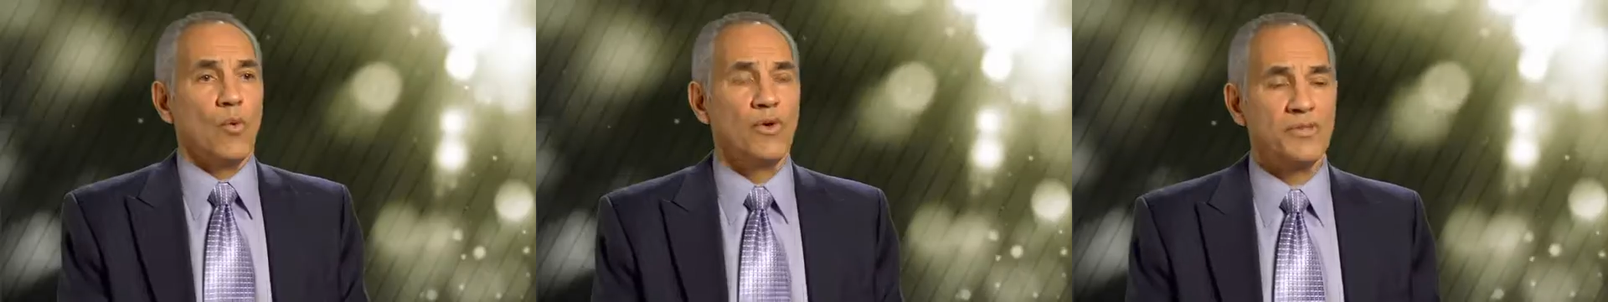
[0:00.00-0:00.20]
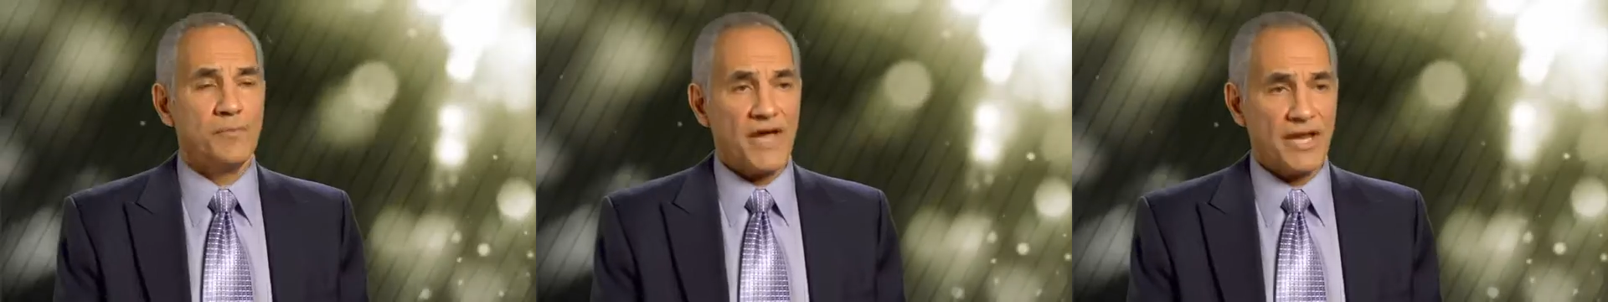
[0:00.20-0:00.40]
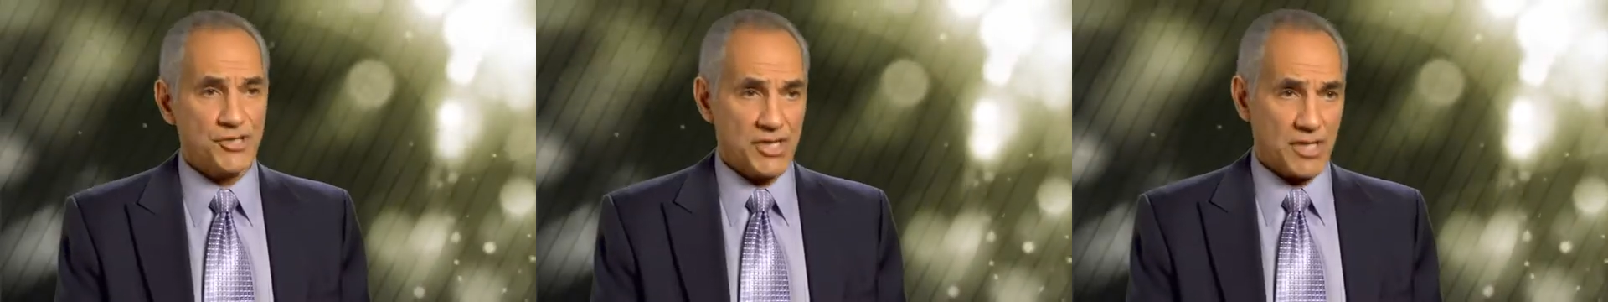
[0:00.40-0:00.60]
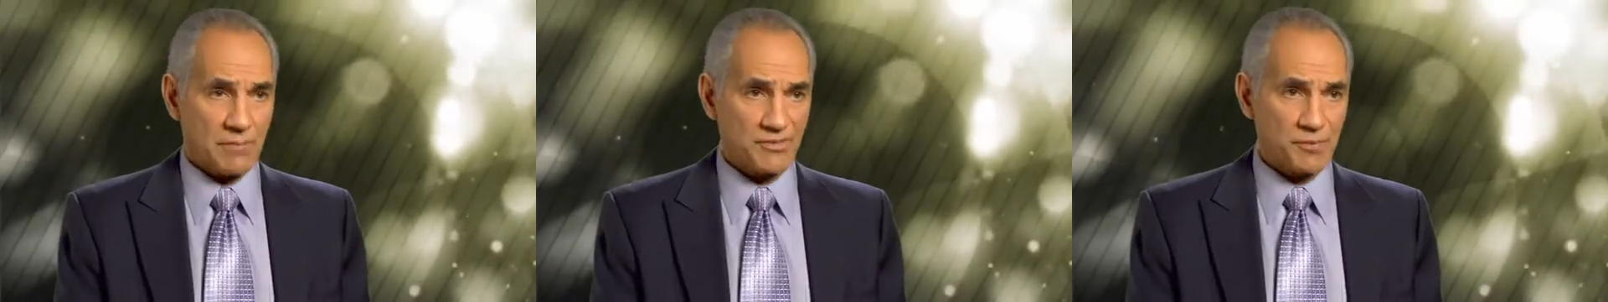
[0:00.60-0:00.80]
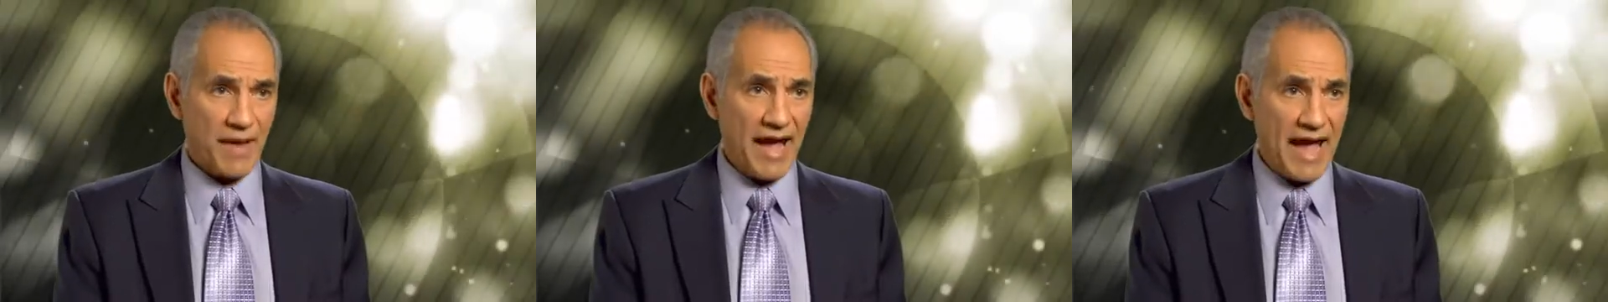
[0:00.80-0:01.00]
When the patient
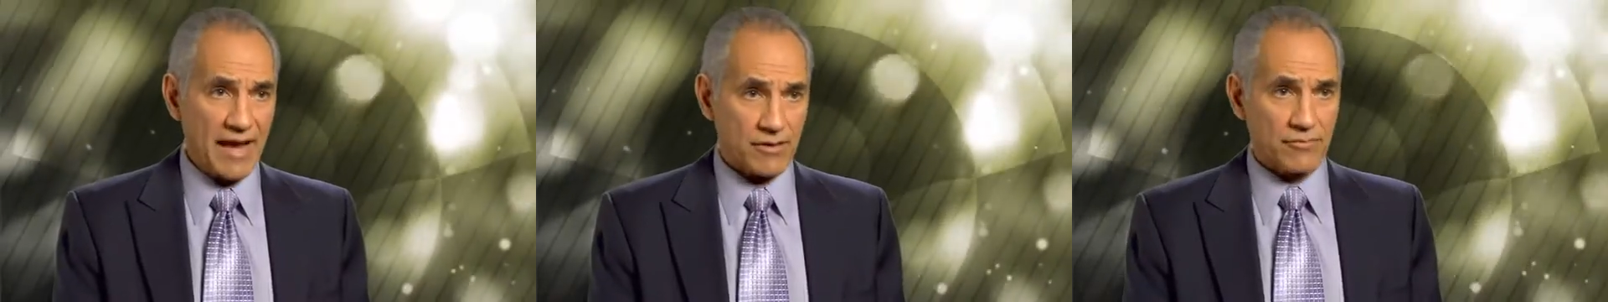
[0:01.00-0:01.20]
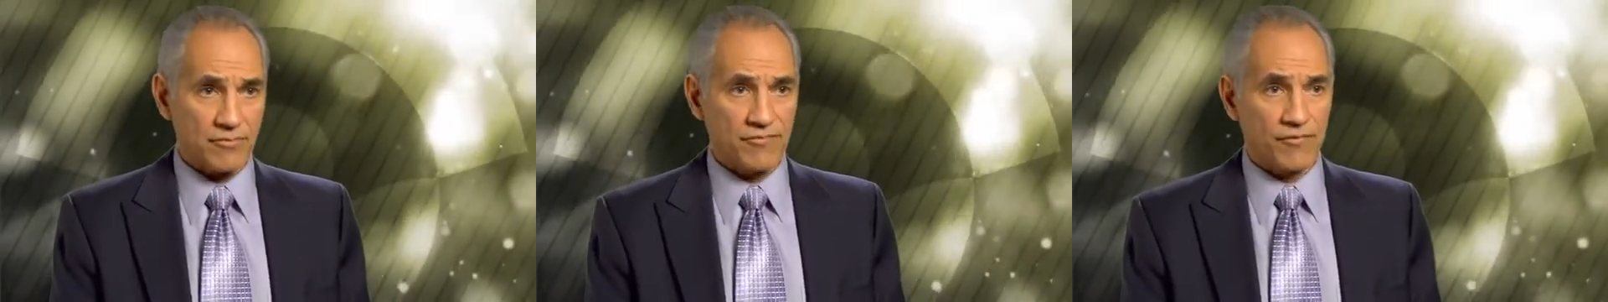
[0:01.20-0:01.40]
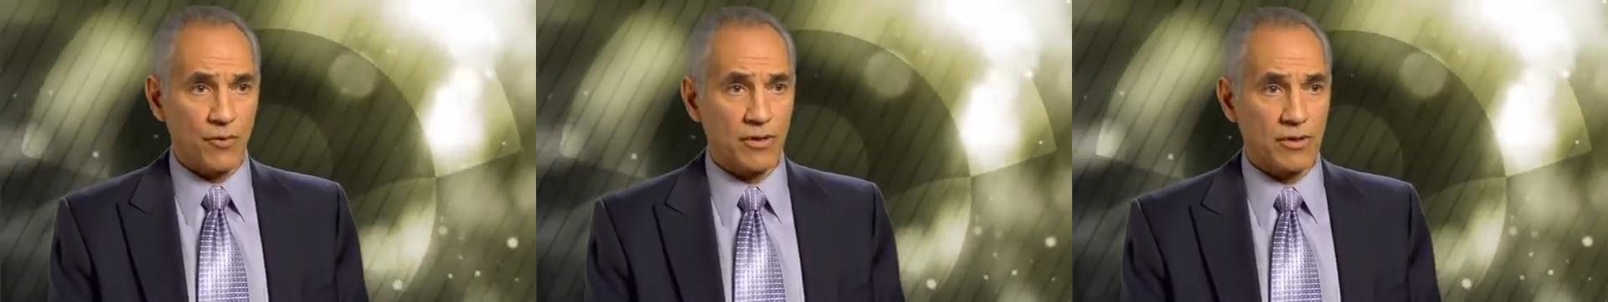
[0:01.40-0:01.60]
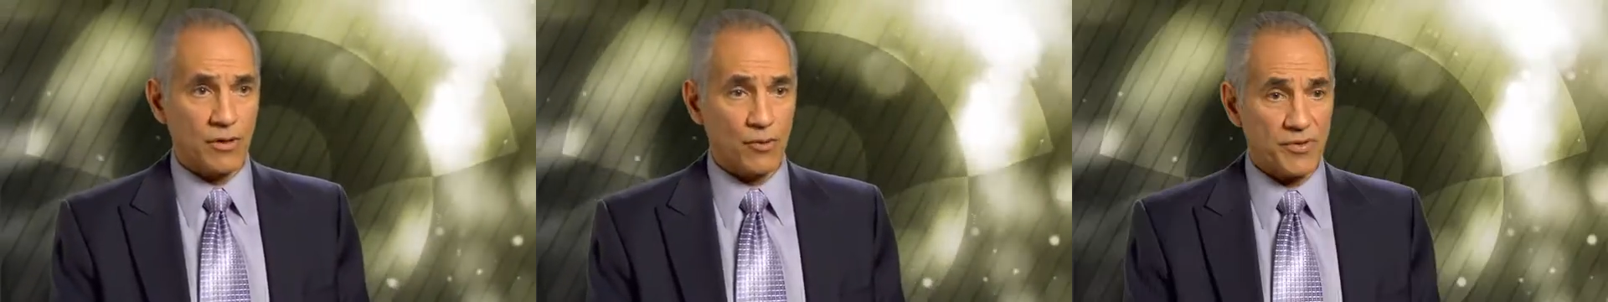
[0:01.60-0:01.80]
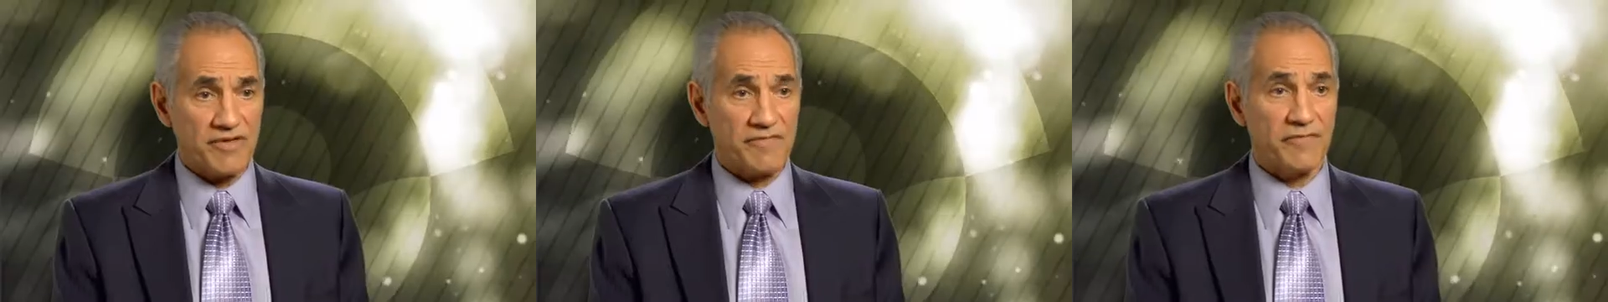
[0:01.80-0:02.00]
comes back for
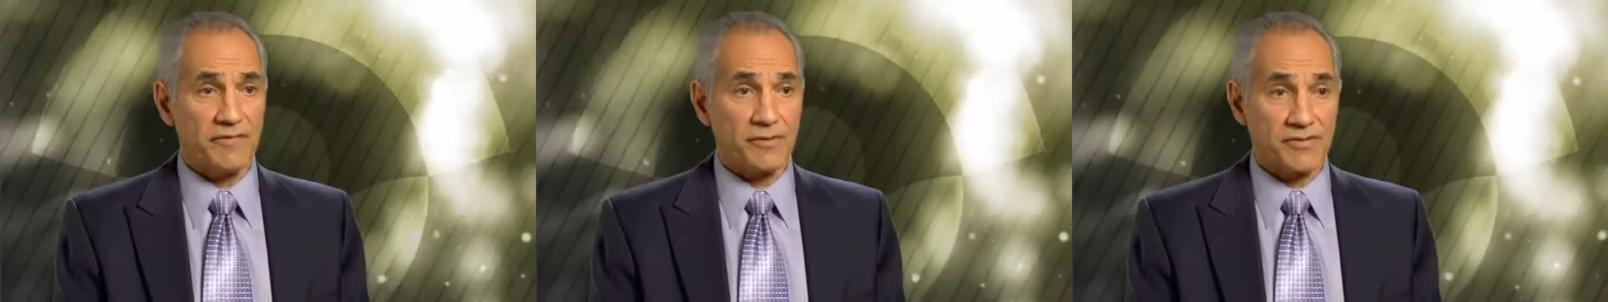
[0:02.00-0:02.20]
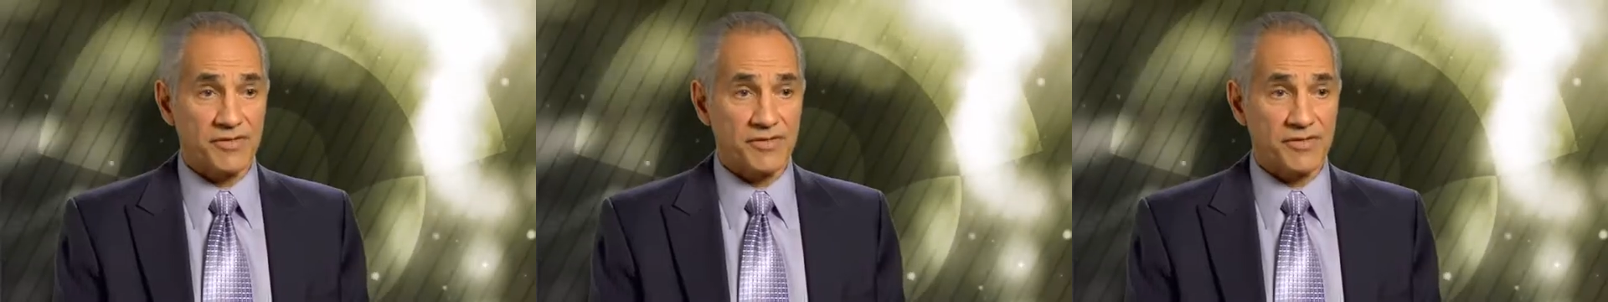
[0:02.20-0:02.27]
a refill,